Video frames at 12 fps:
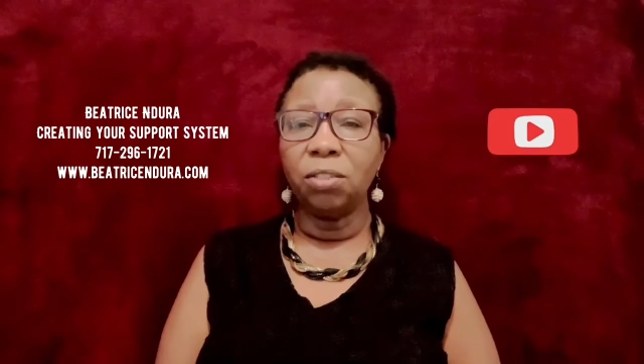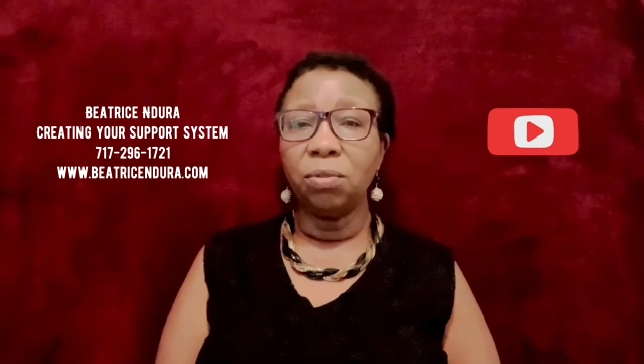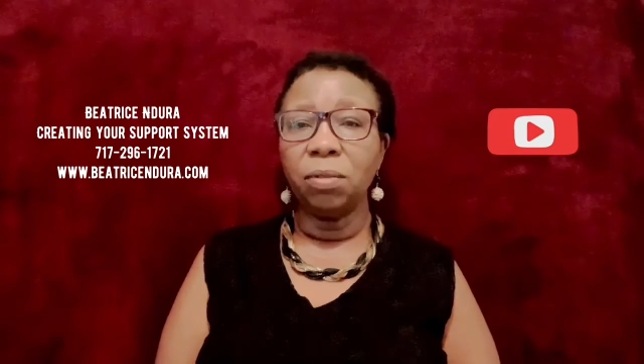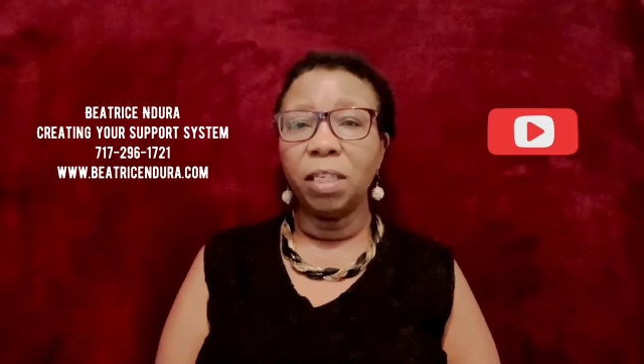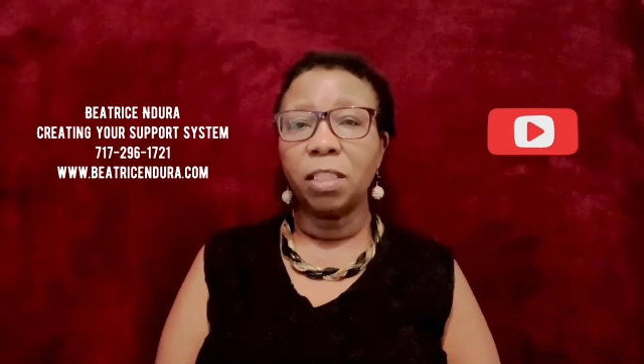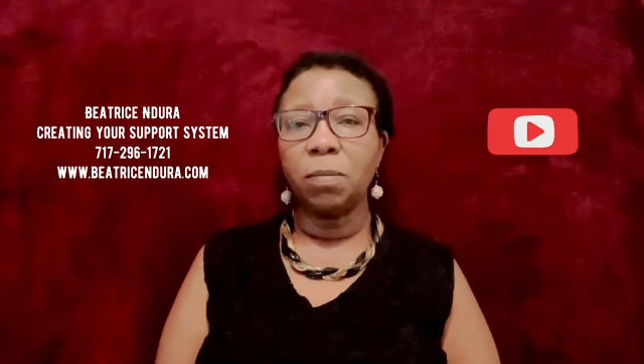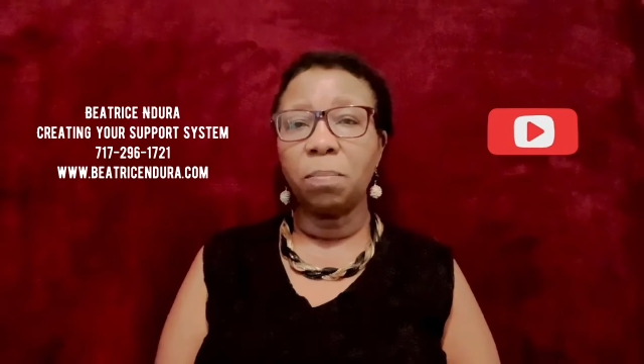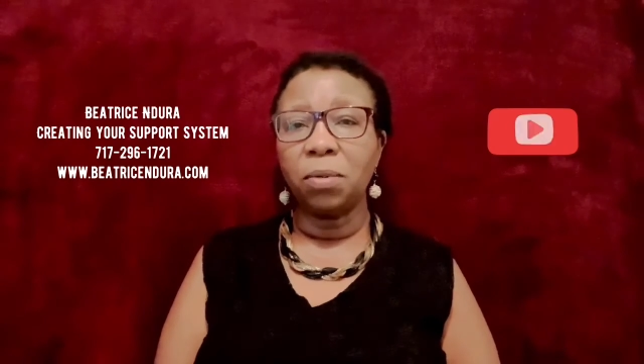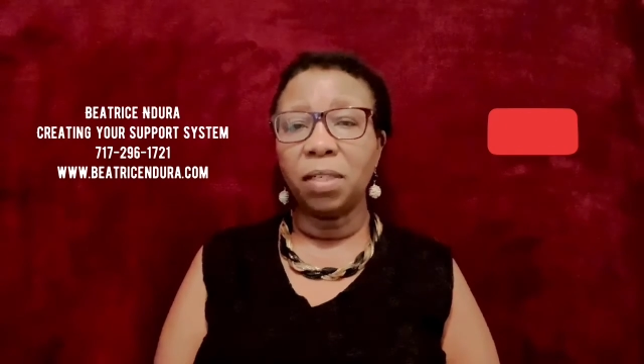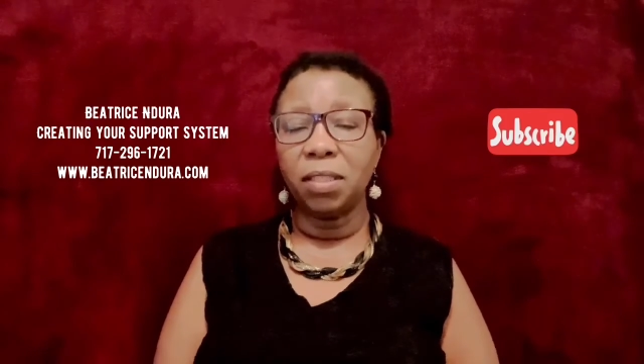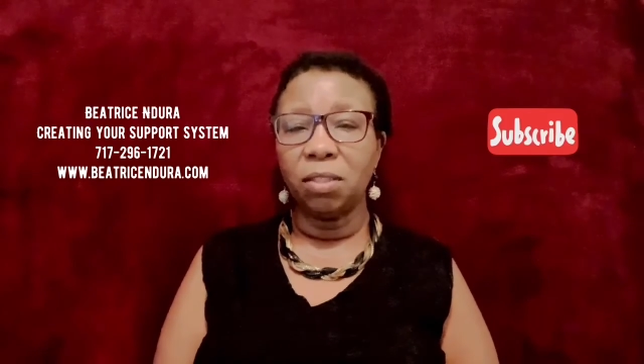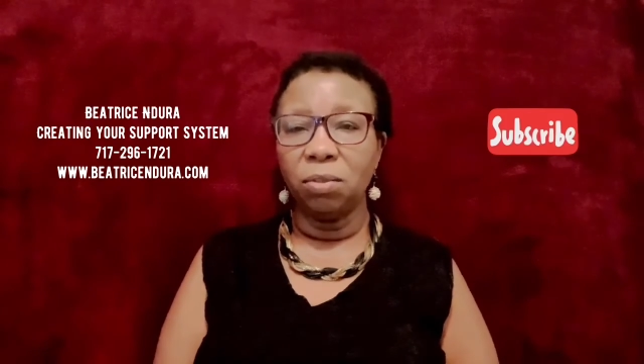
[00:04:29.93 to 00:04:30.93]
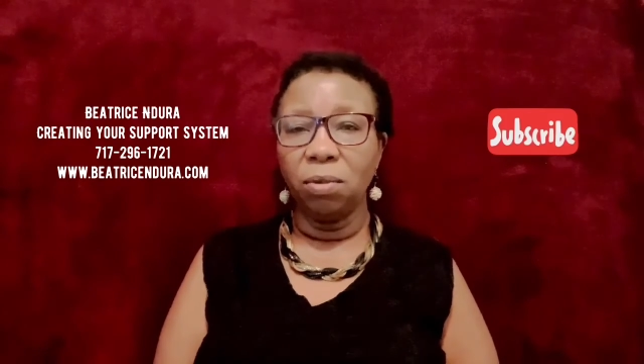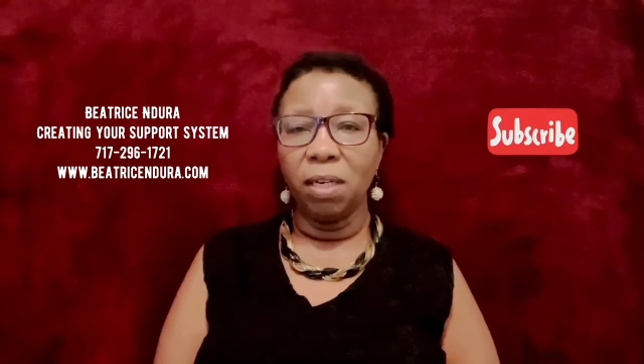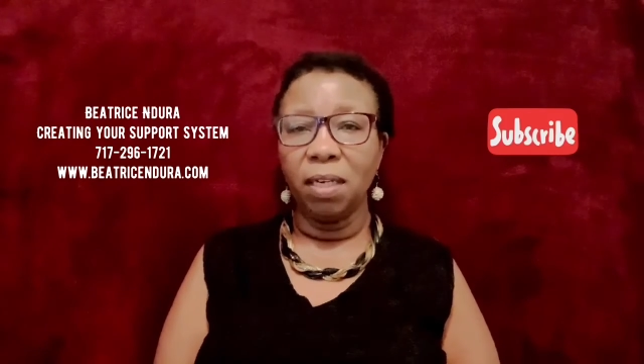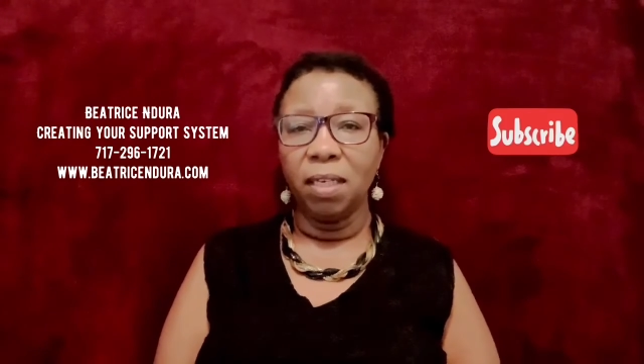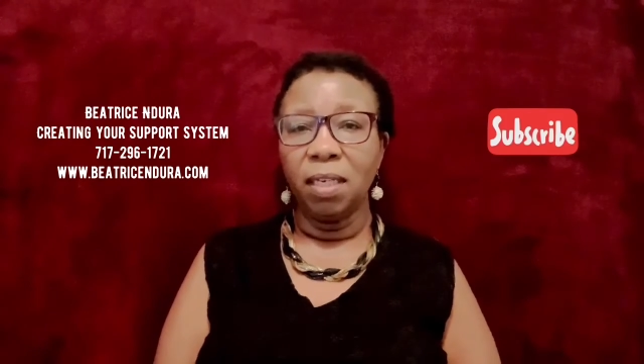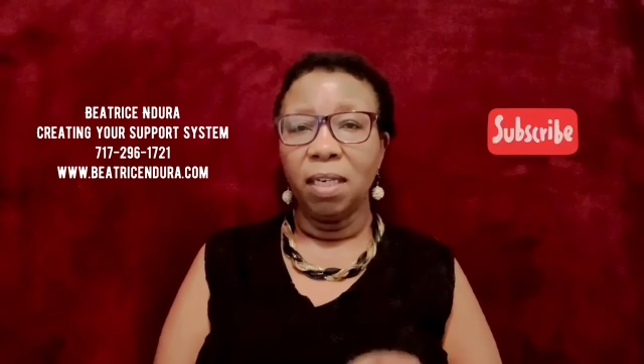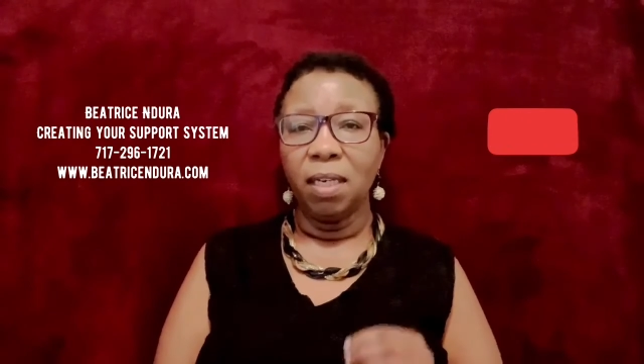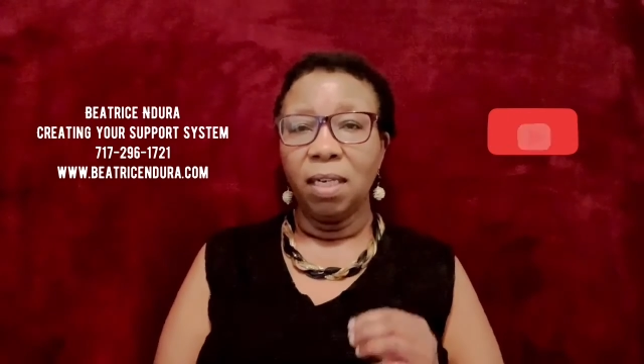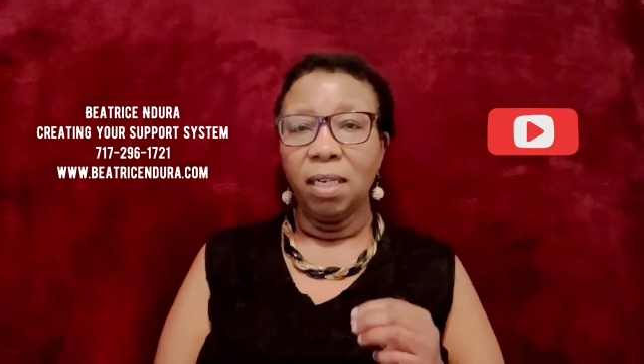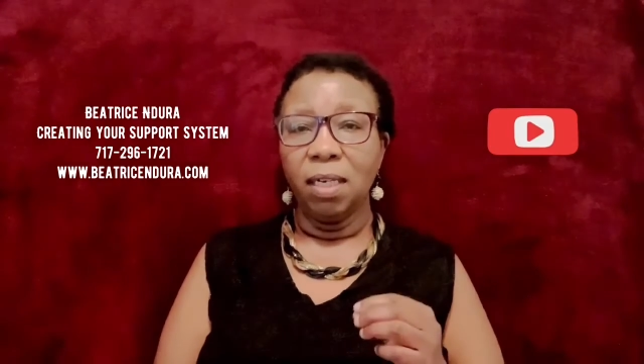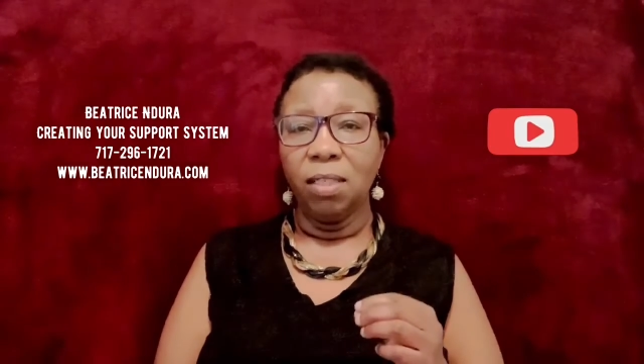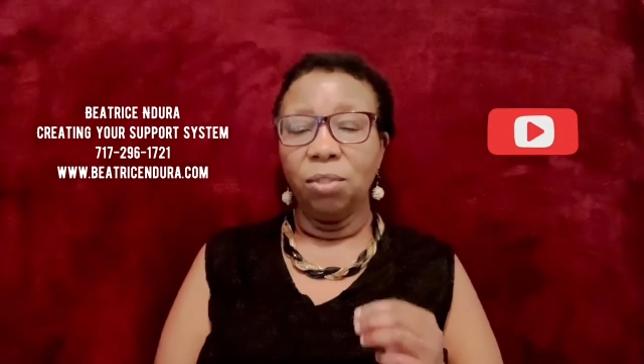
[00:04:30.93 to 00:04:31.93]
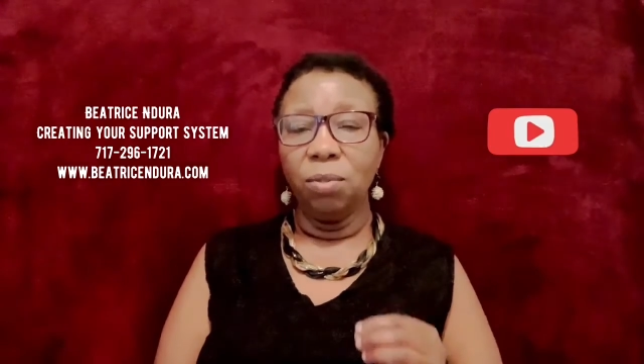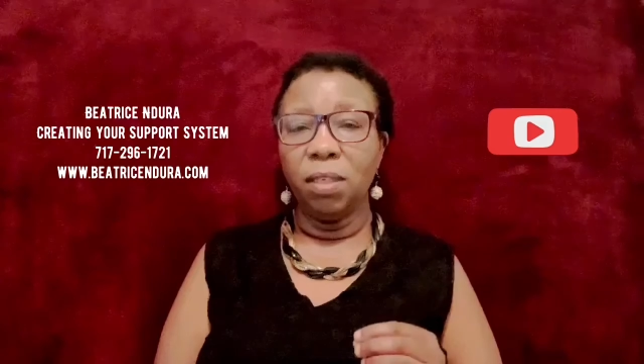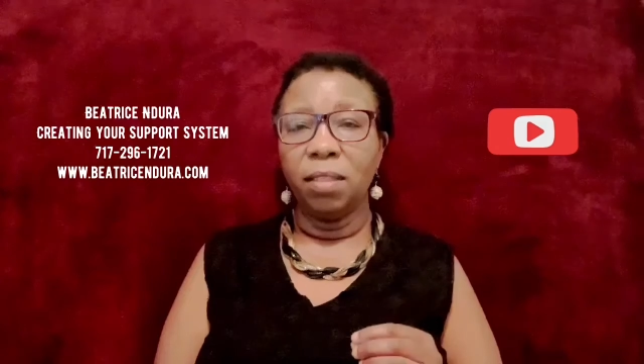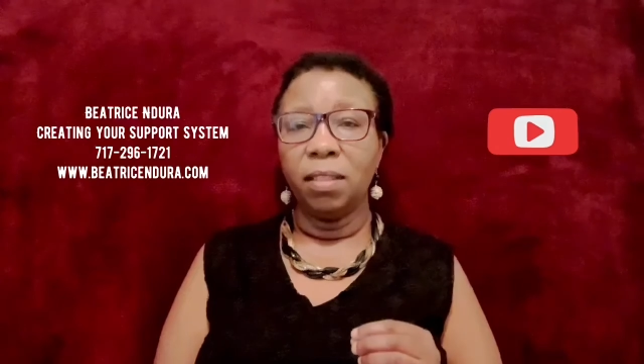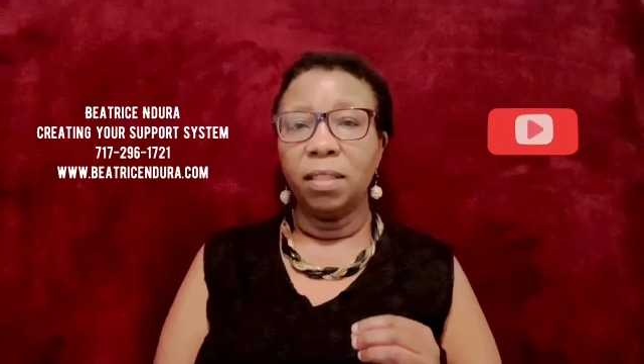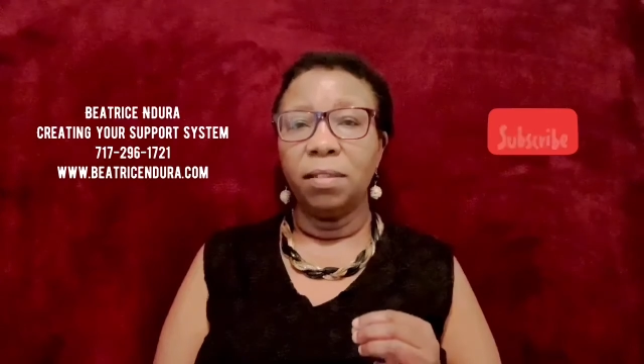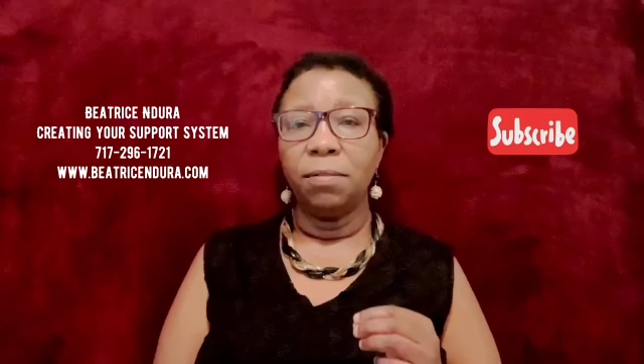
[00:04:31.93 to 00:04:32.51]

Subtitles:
you express your